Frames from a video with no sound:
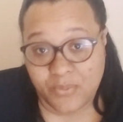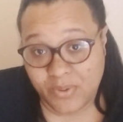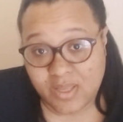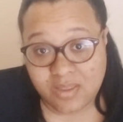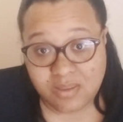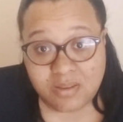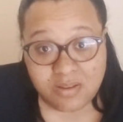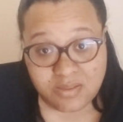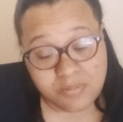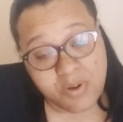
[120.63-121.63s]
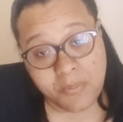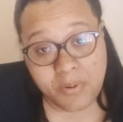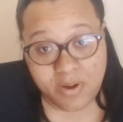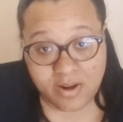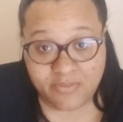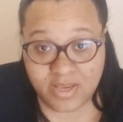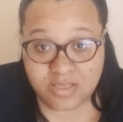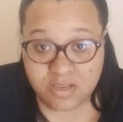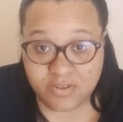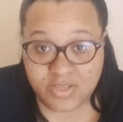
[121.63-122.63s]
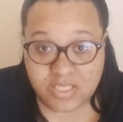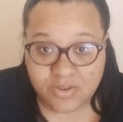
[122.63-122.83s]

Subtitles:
with some homoerotic fan service.